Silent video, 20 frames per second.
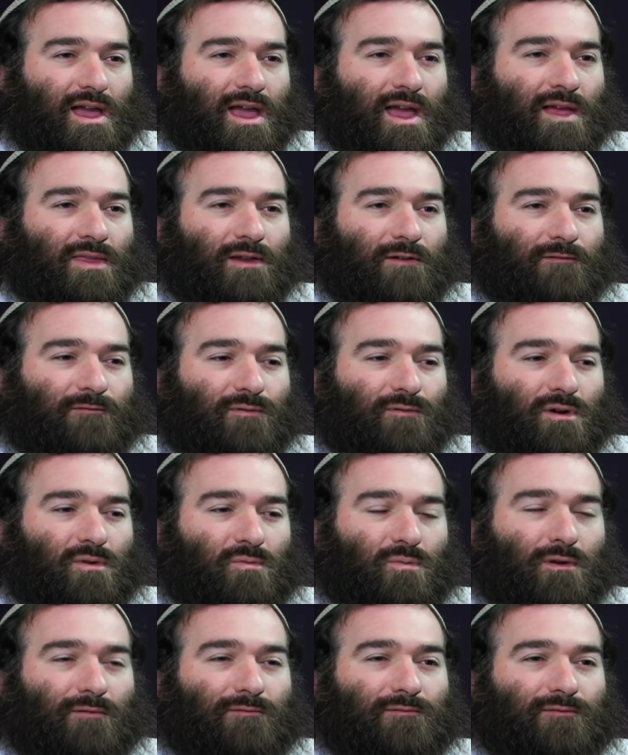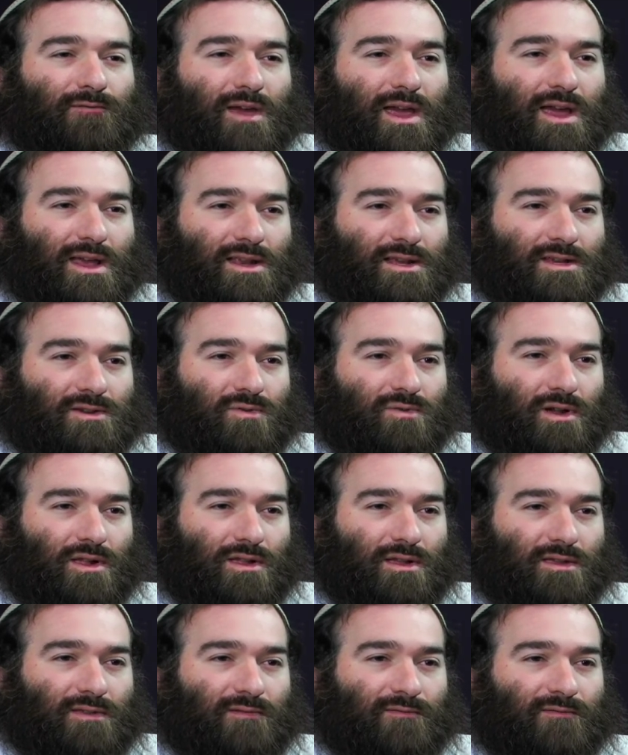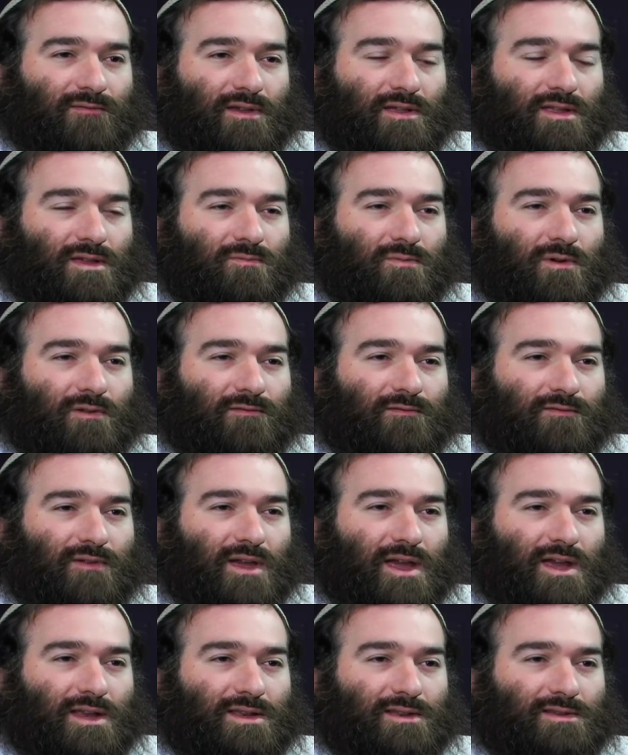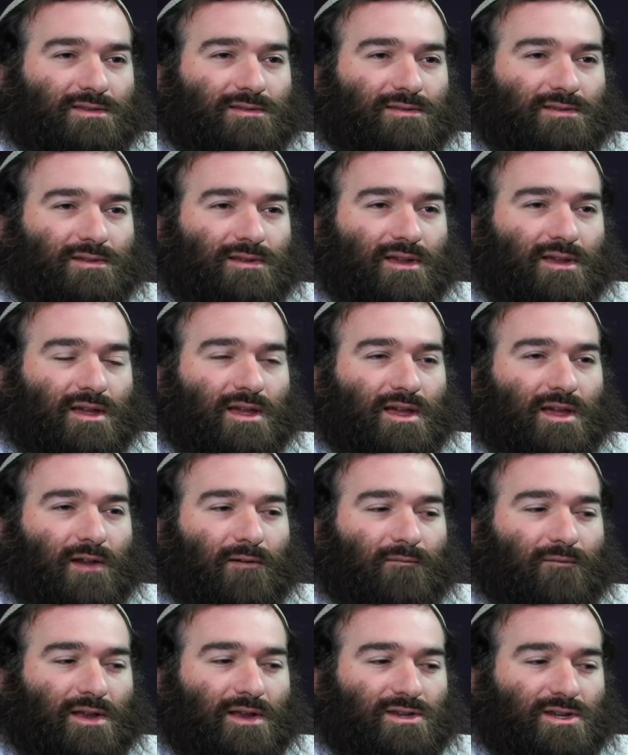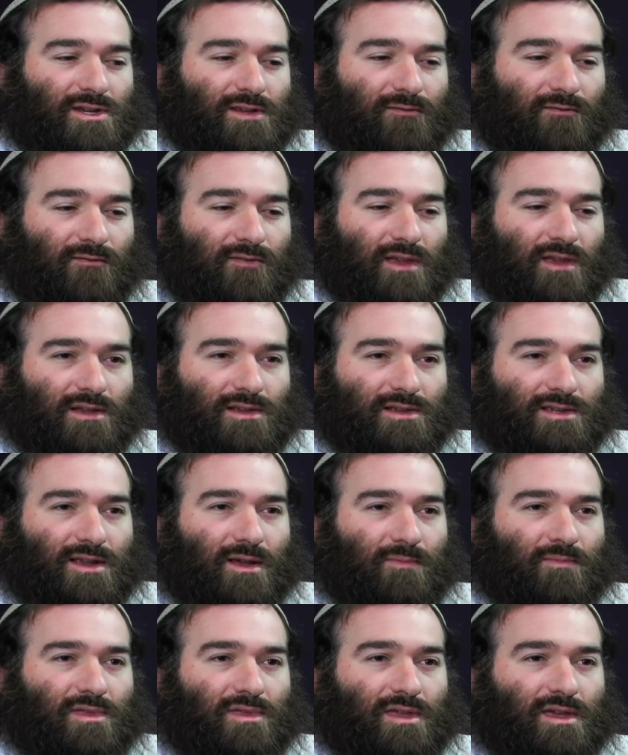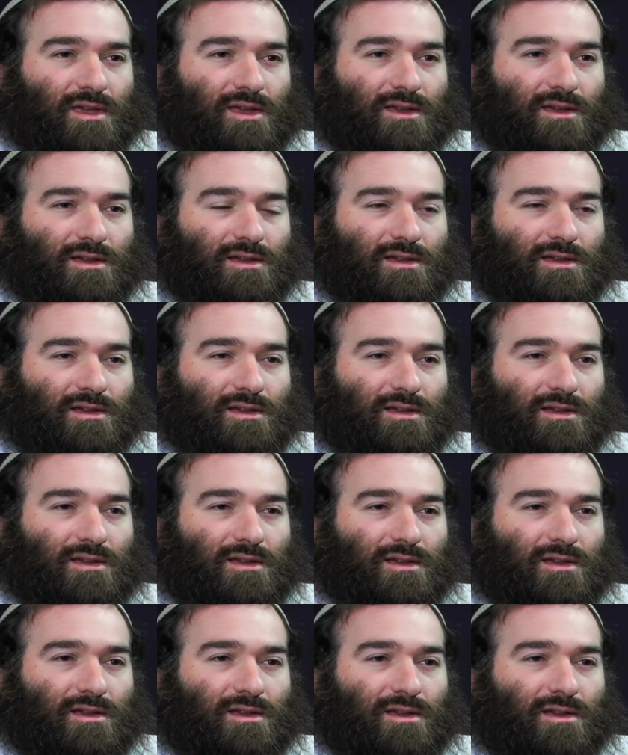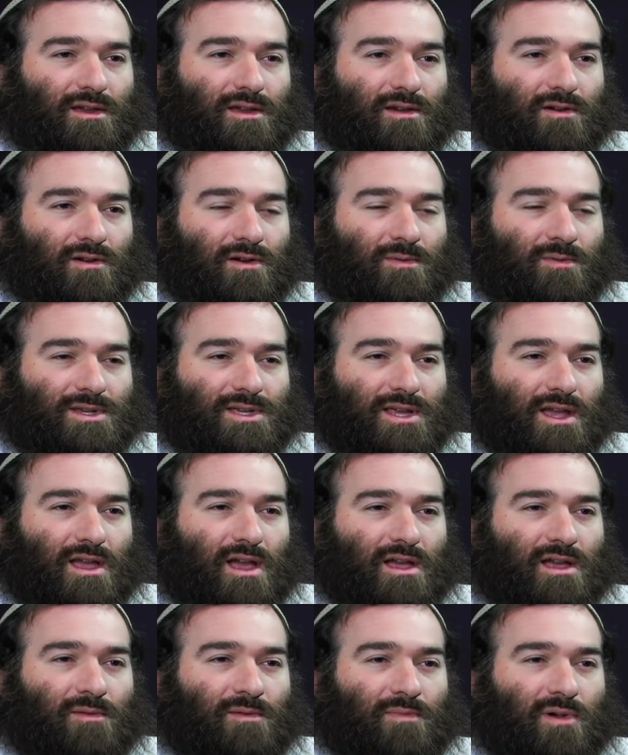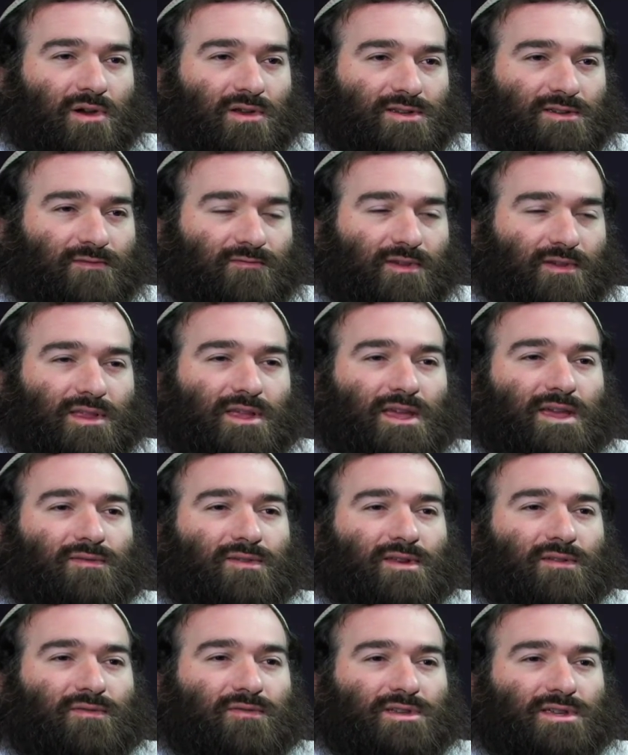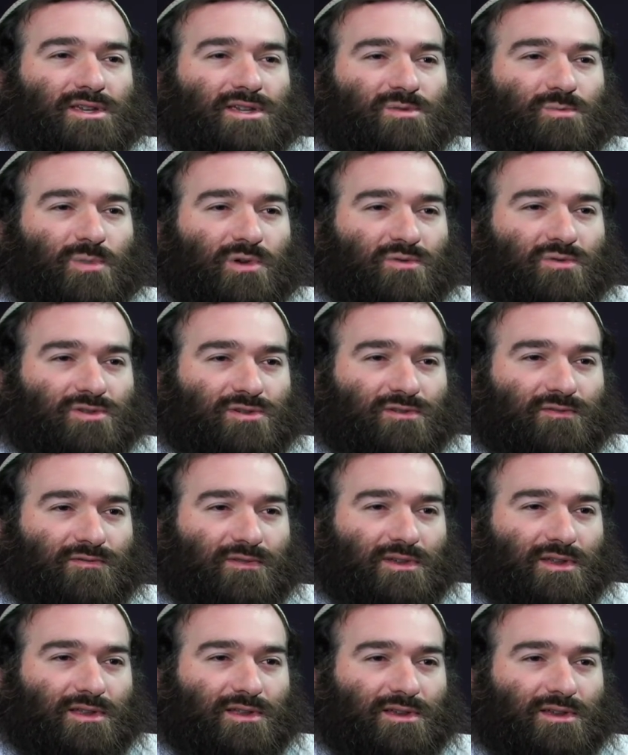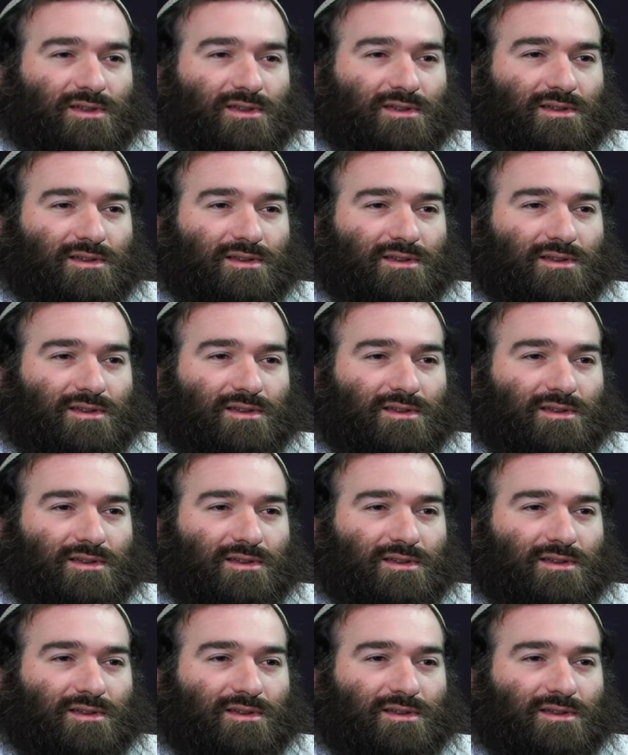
And therefore, it won't fade as quickly. The feeling won't fade. If I just feel something, almost like a compulsive feeling, even if it's a spiritual feeling,